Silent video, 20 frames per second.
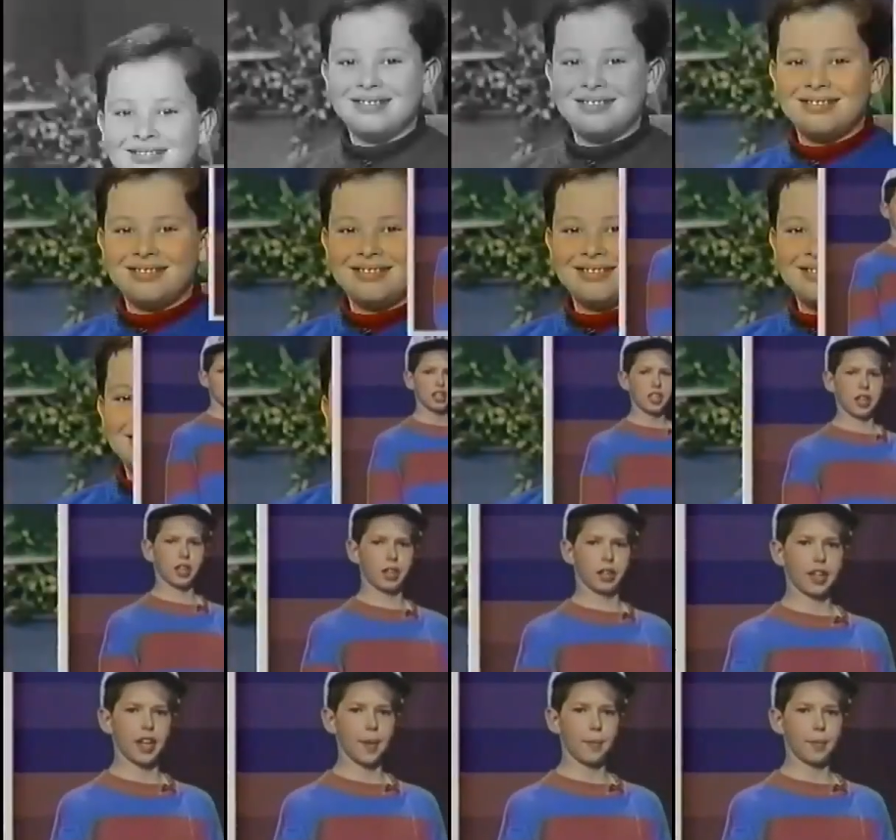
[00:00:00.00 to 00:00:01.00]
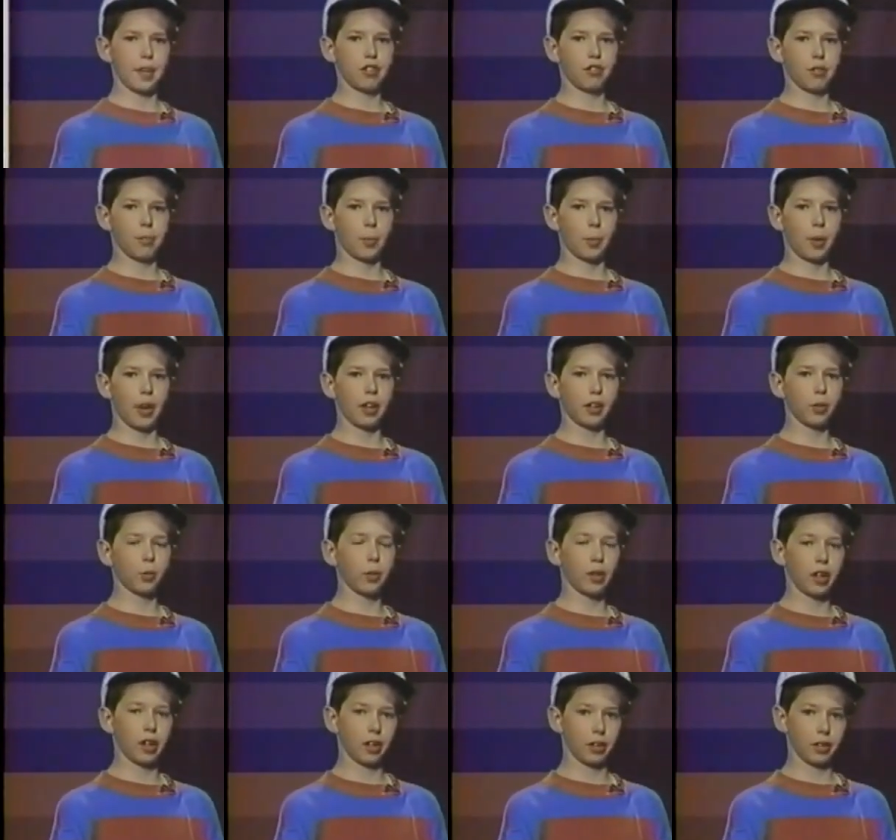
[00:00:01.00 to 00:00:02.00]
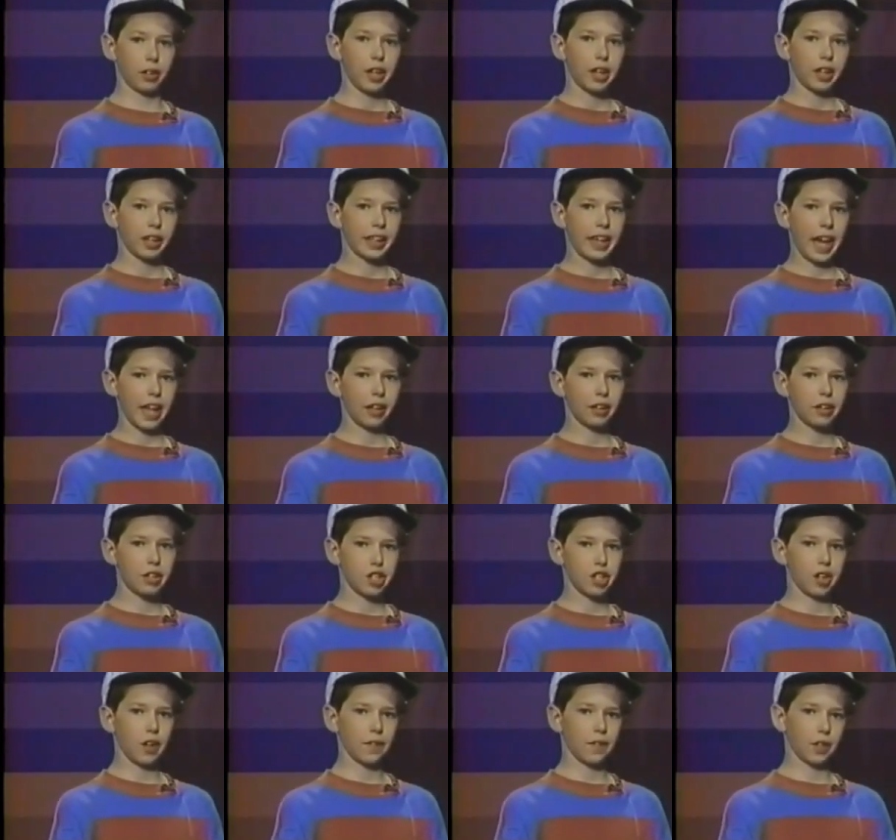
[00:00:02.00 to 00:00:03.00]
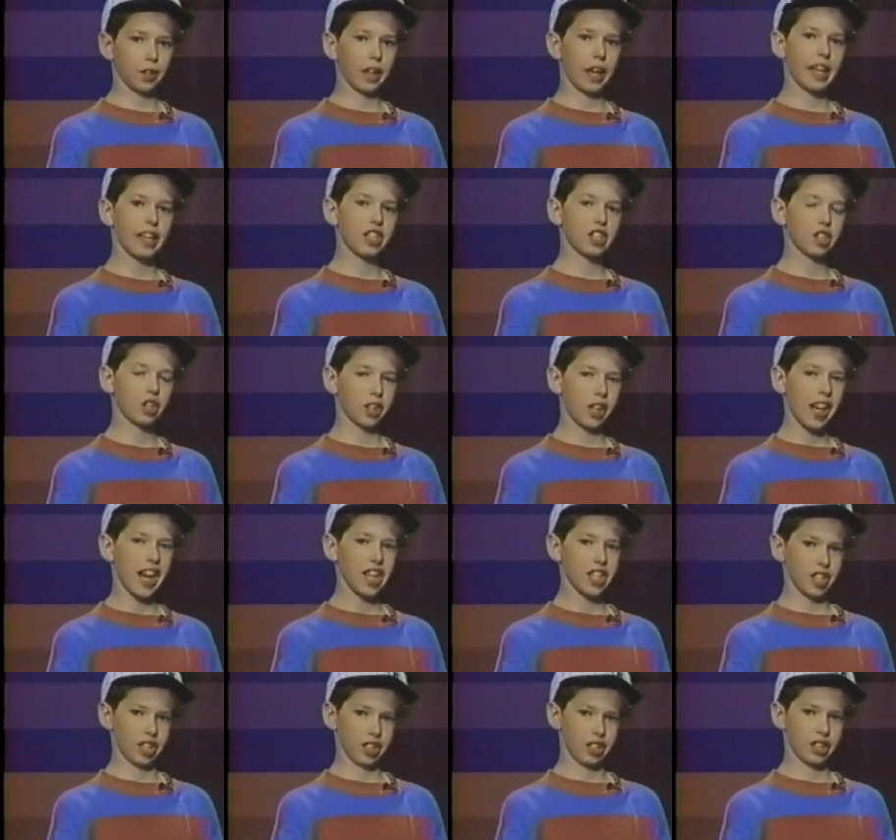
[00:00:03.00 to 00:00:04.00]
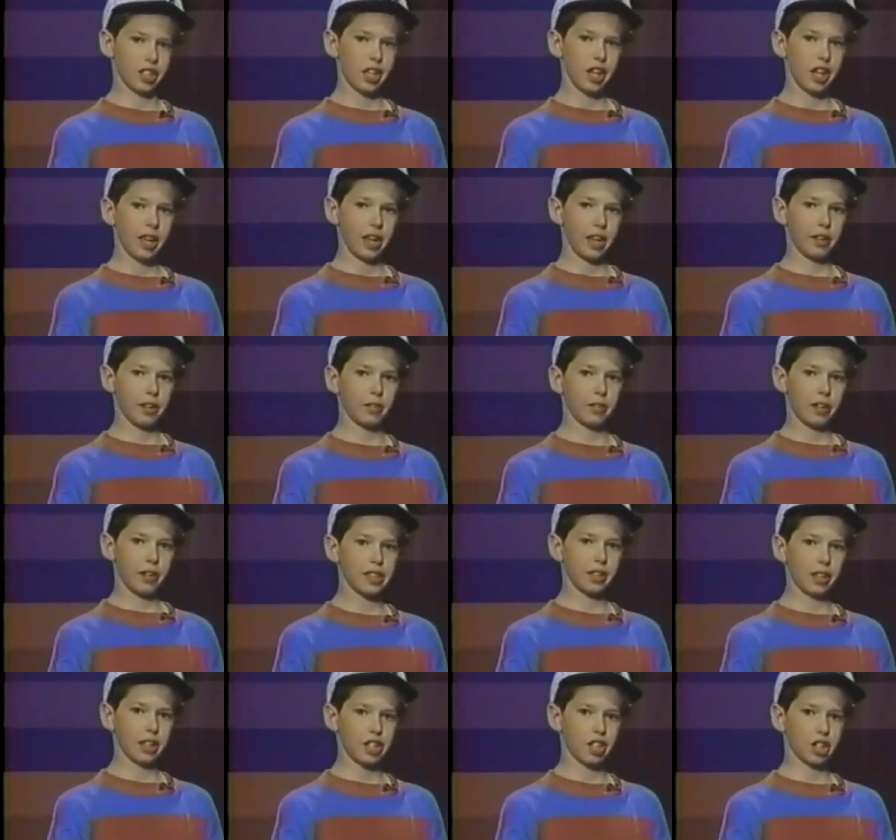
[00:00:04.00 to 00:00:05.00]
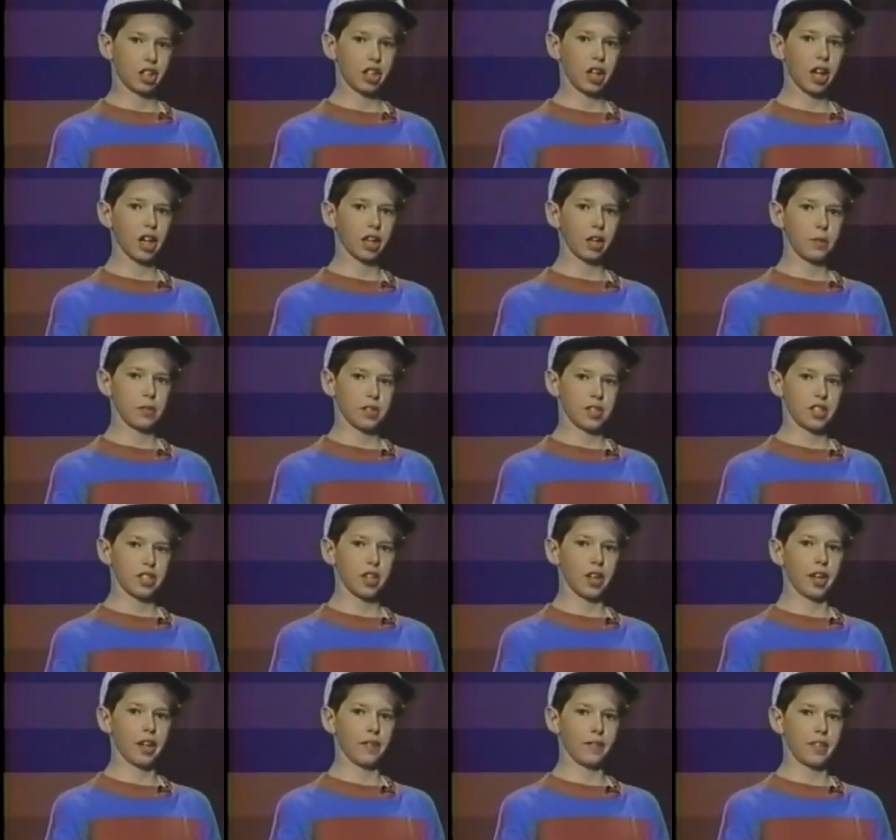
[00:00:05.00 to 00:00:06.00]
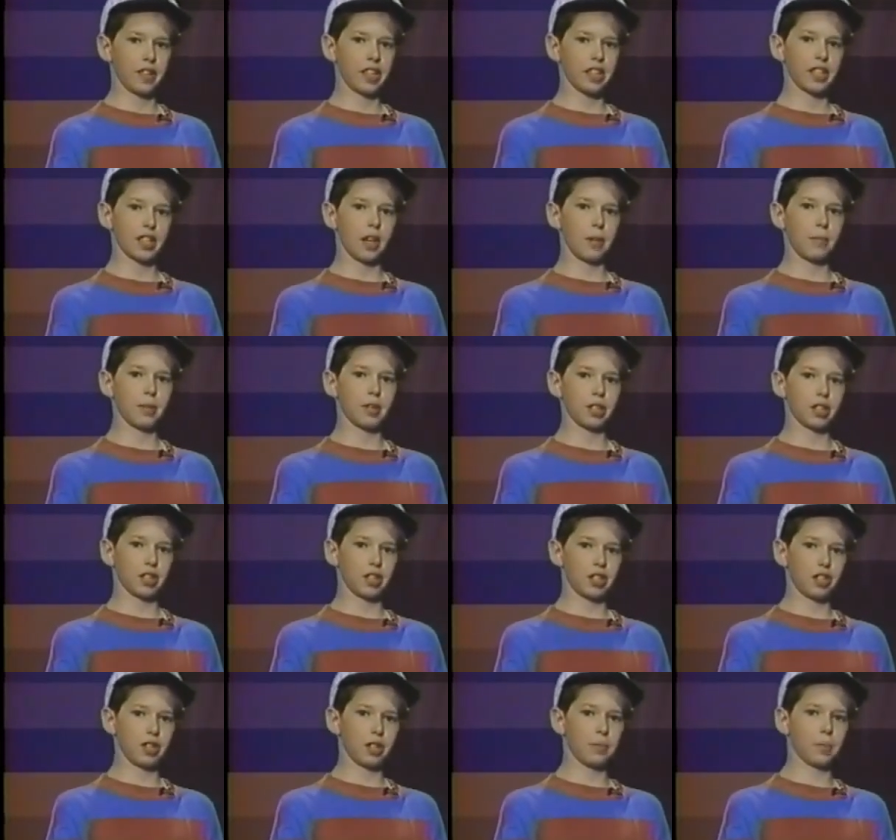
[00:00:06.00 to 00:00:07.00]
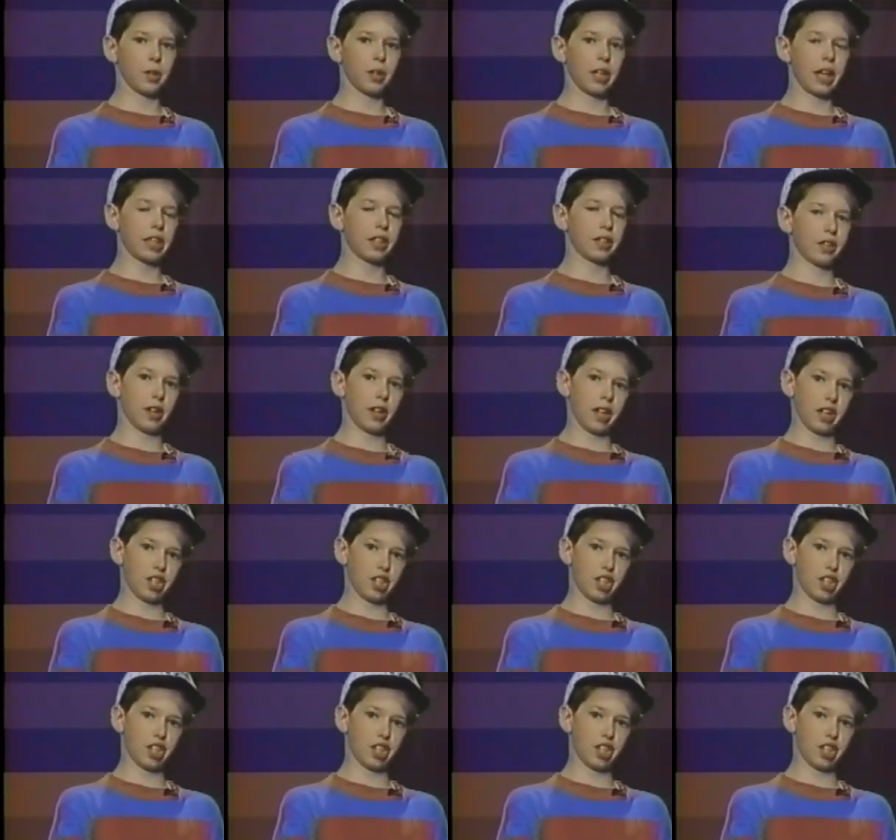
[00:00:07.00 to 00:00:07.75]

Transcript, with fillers: Twice a year, companies from around the world gather to show off their latest creations. And recently, Chicago was the site of this summer's Consumer Electronics